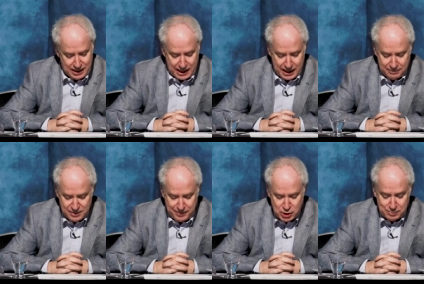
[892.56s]
Um,
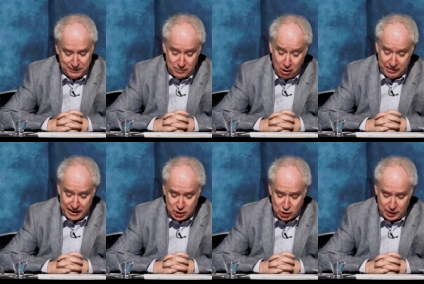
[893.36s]
the Bishop of
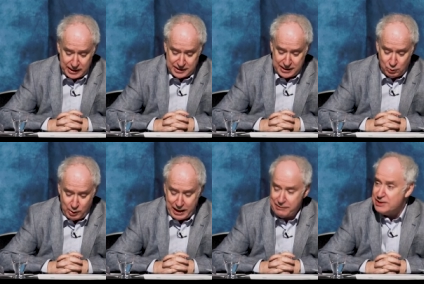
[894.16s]
Norwich led the
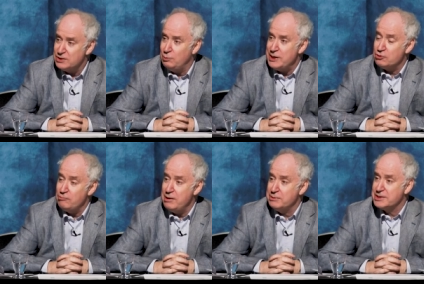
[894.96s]
inquiry into which
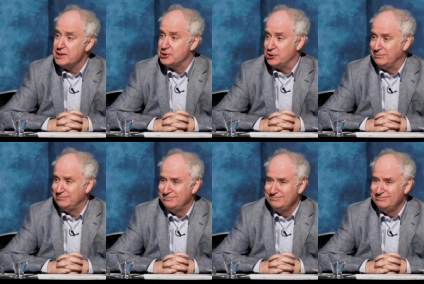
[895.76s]
rogue surgeon?